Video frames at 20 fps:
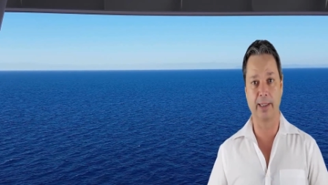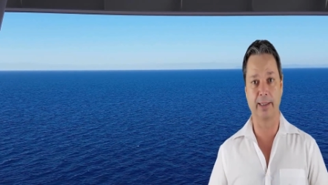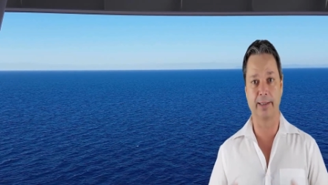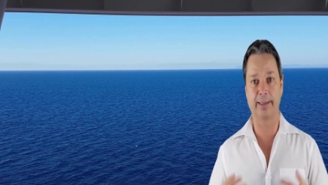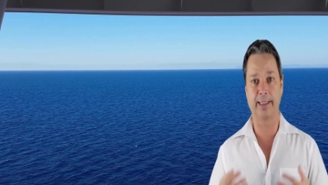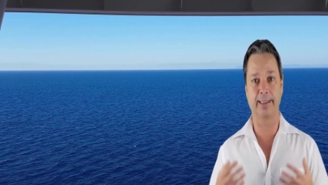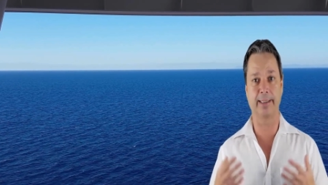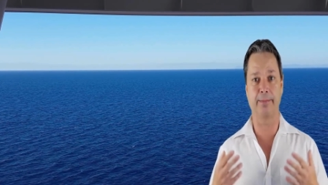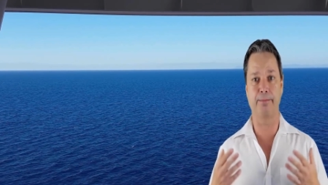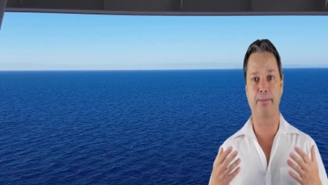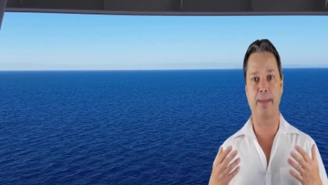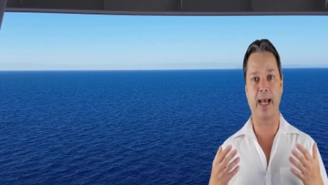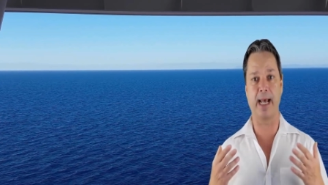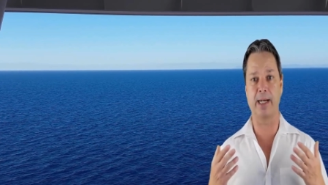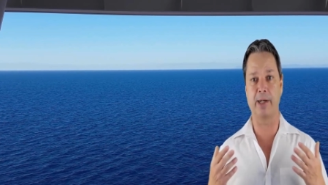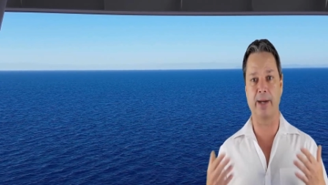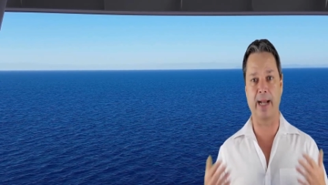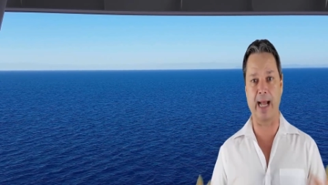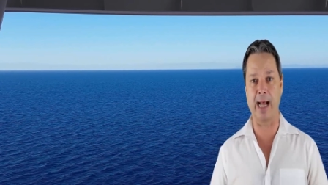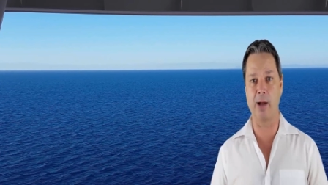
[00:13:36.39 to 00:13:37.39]
Doesn't
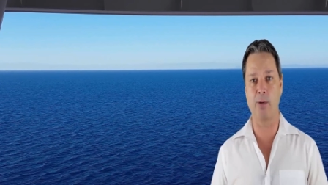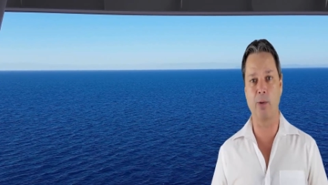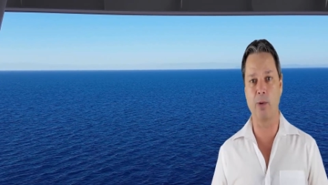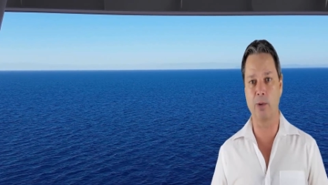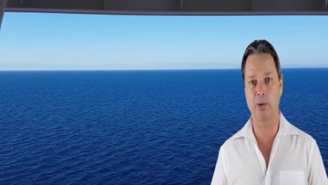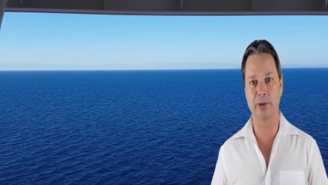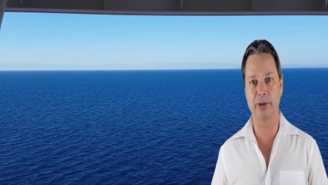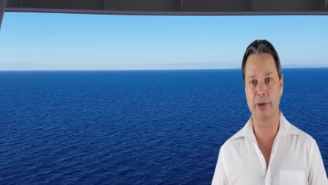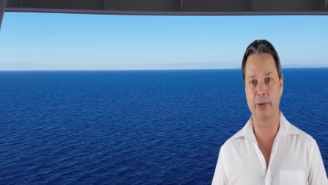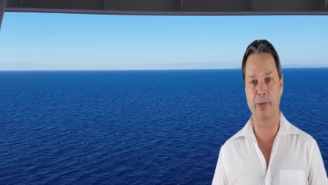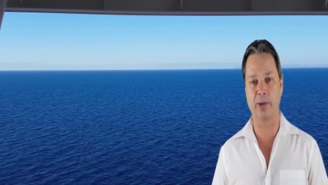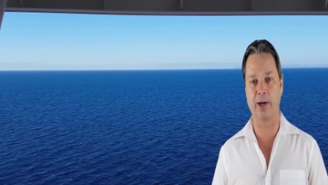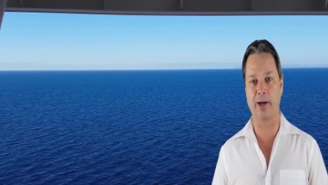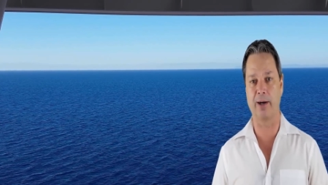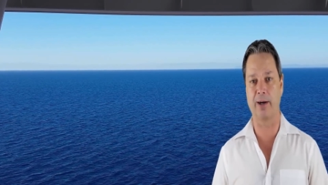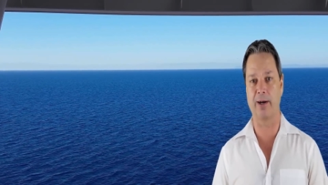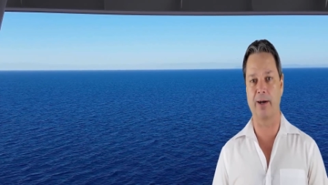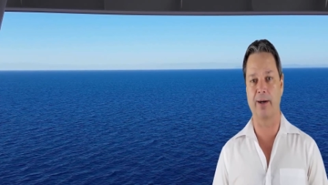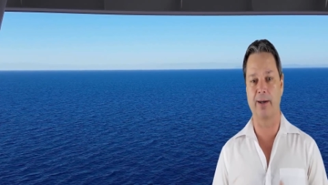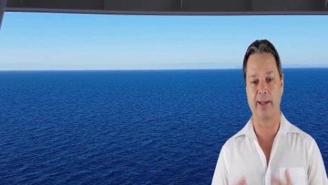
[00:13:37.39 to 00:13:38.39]
matter how old you
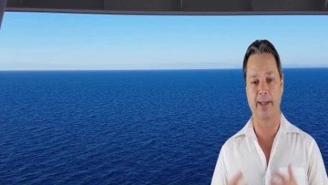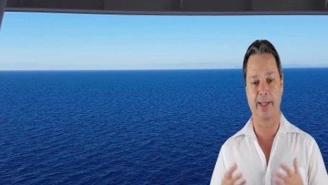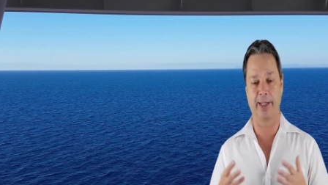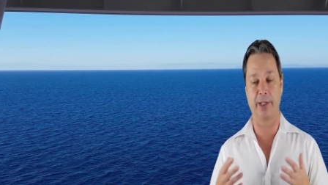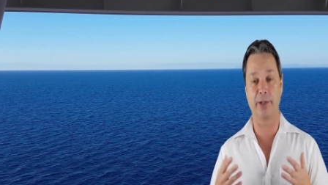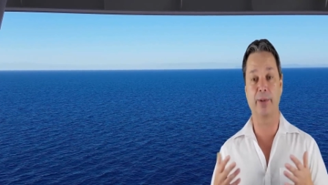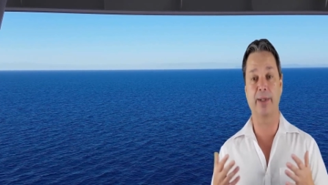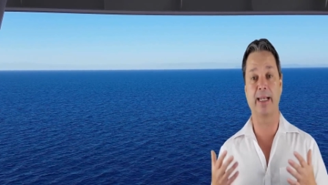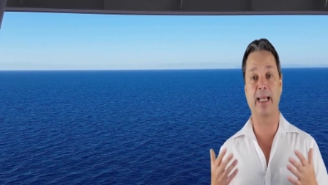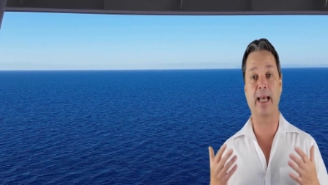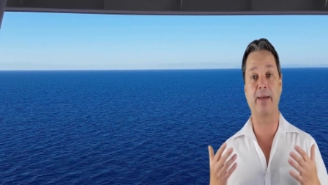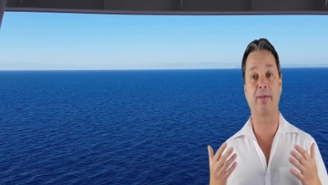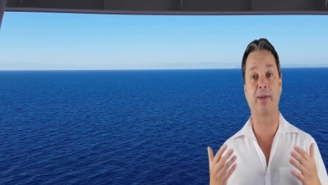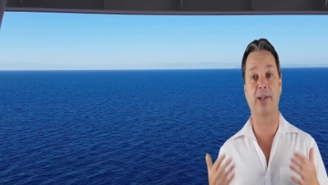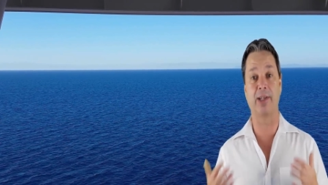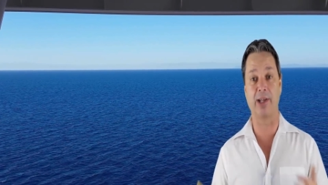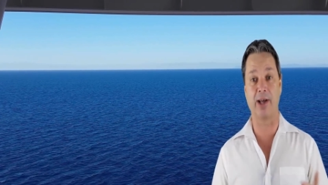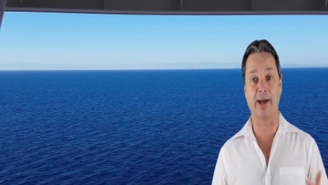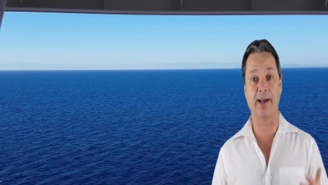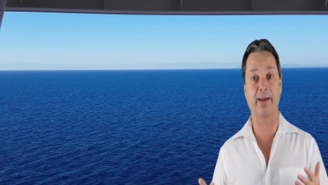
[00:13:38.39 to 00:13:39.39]
are, you can have a
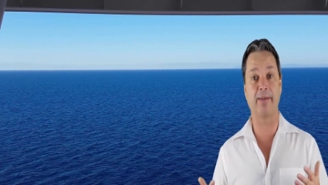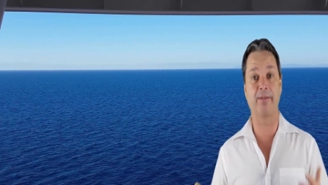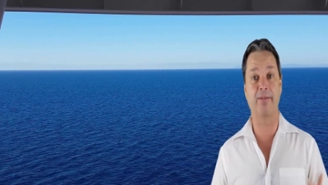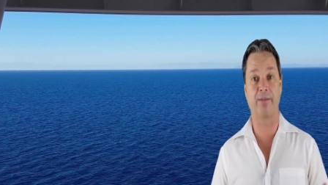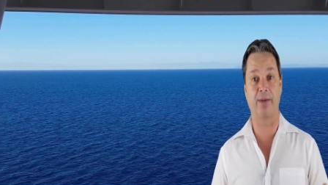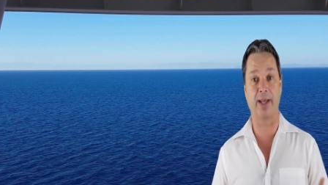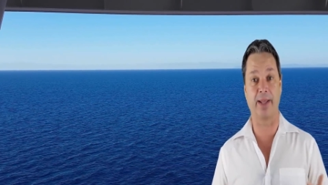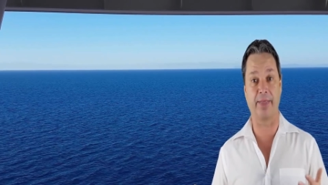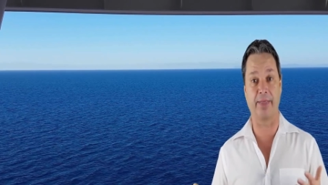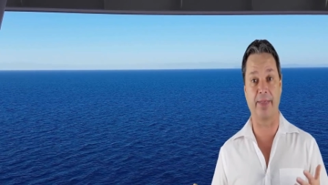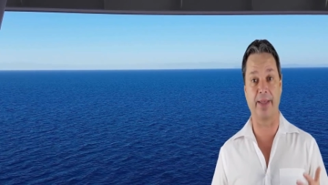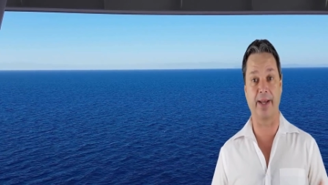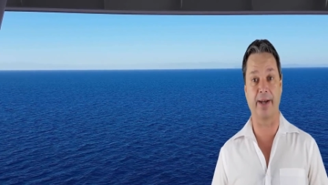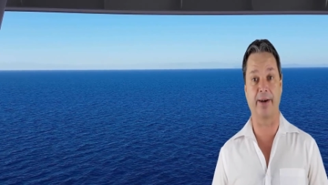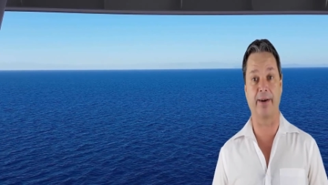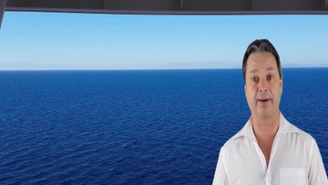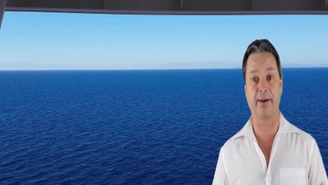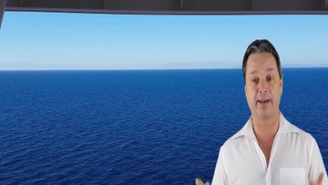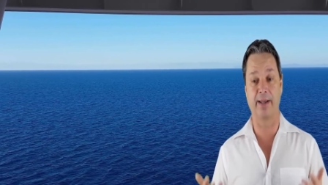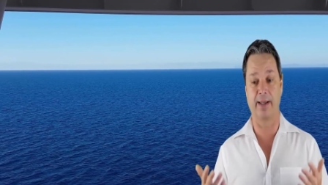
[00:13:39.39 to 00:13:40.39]
lot of fun
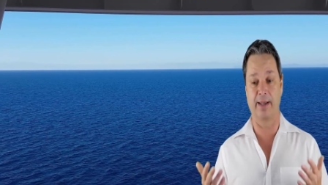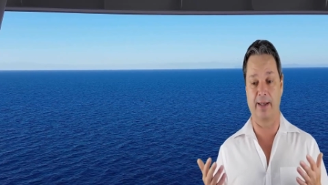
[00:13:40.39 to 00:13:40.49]
there.